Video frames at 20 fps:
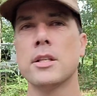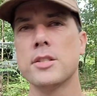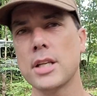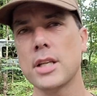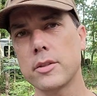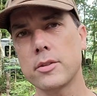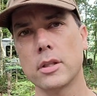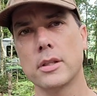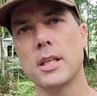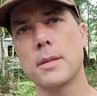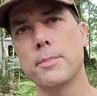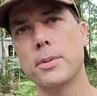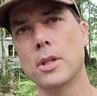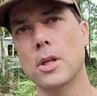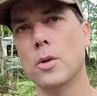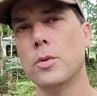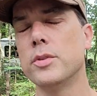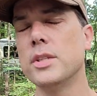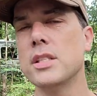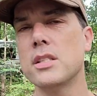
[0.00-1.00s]
Check out the link
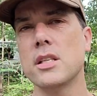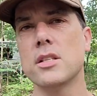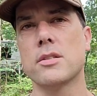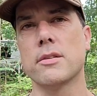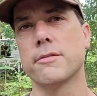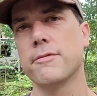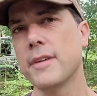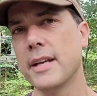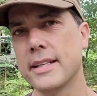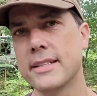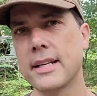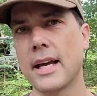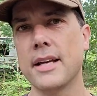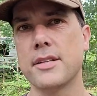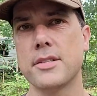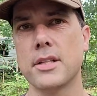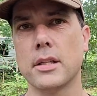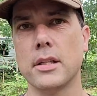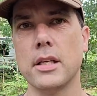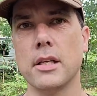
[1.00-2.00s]
below. These things are
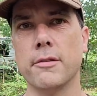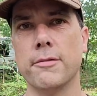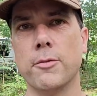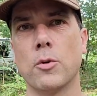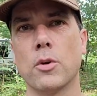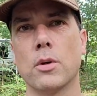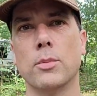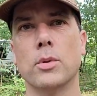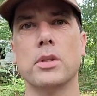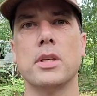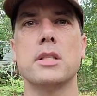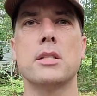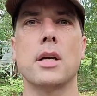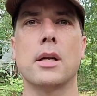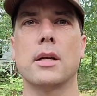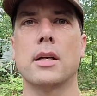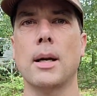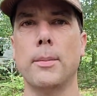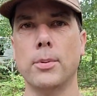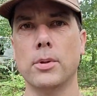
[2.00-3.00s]
fantastically affordable. He's
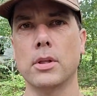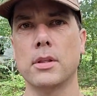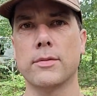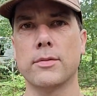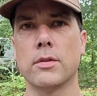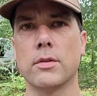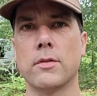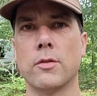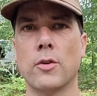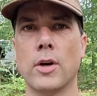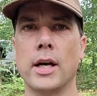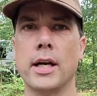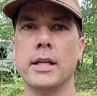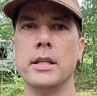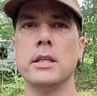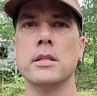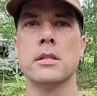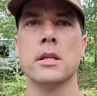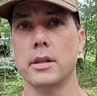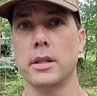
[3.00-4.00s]
got a couple of different
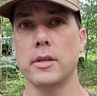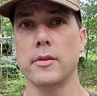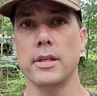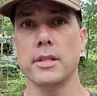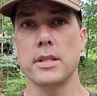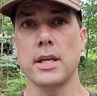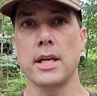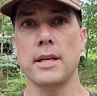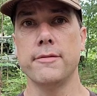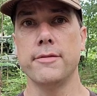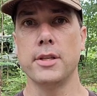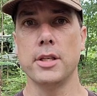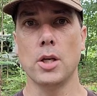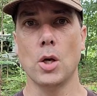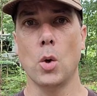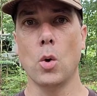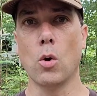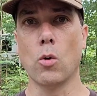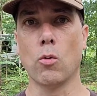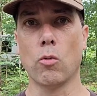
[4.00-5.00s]
varieties. There is a
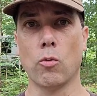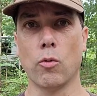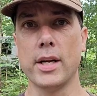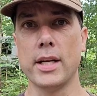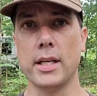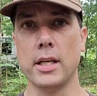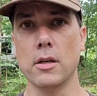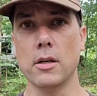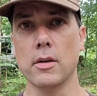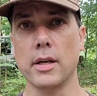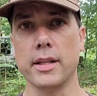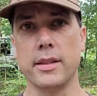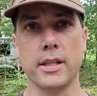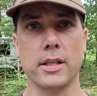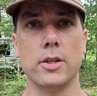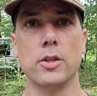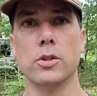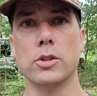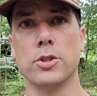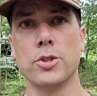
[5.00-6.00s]
video right here I
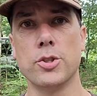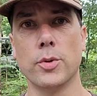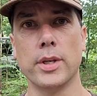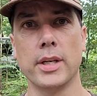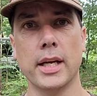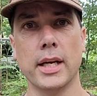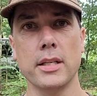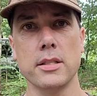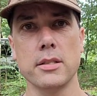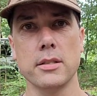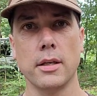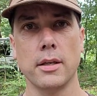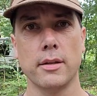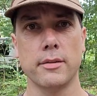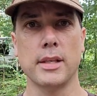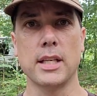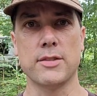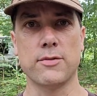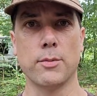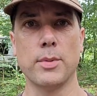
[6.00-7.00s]
think you'll enjoy next.
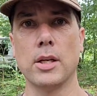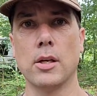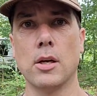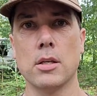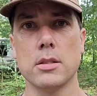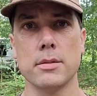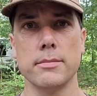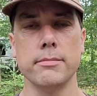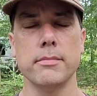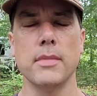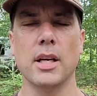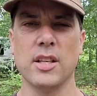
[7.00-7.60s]
Thanks for being awesome.